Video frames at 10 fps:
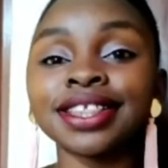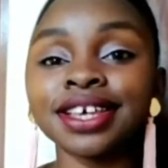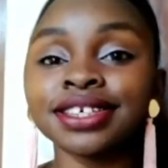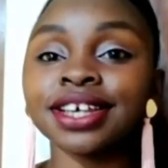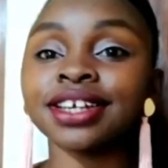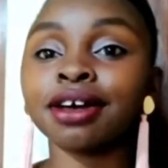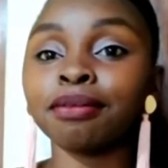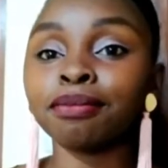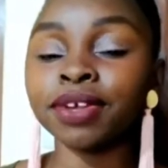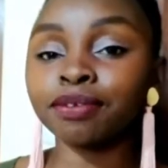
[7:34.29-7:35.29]
things that are
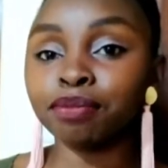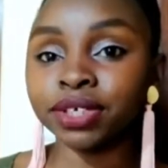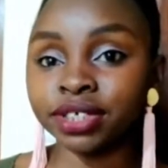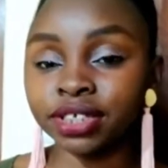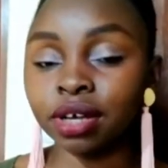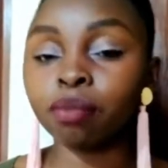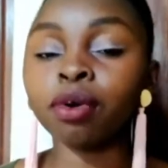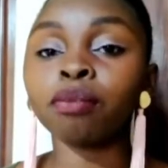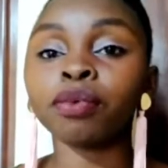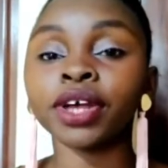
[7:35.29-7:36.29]
a bit business
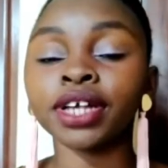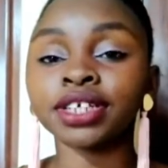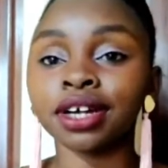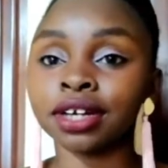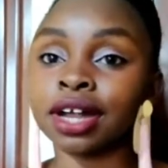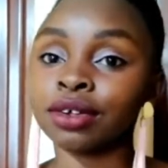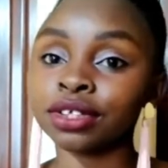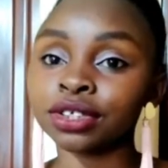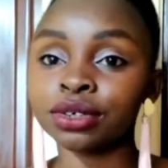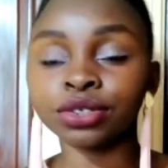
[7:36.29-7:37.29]
appropriate and can
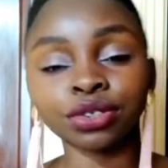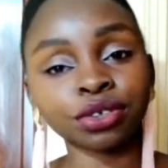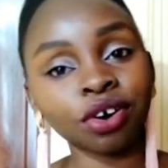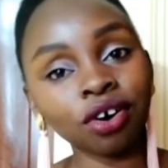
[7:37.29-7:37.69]
also go to